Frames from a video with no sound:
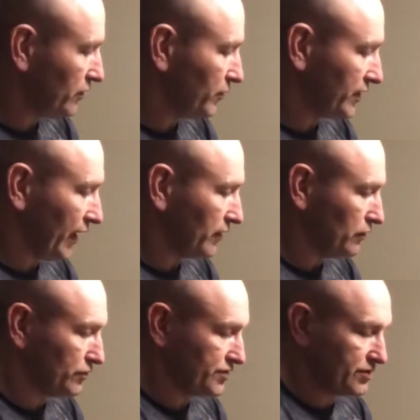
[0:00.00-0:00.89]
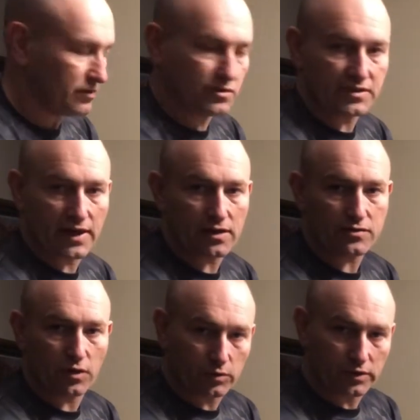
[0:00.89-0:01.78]
we can't use snares,
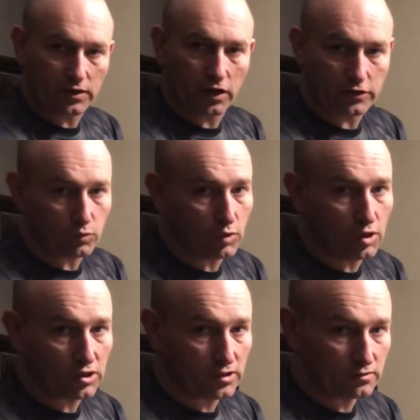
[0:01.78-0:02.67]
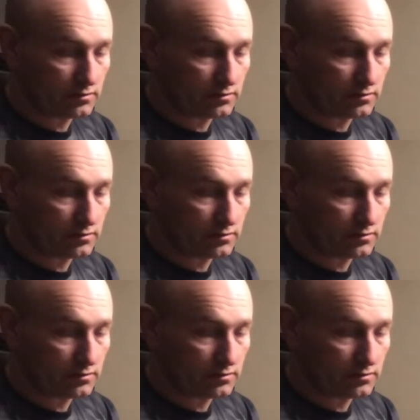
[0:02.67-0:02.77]
only underwater.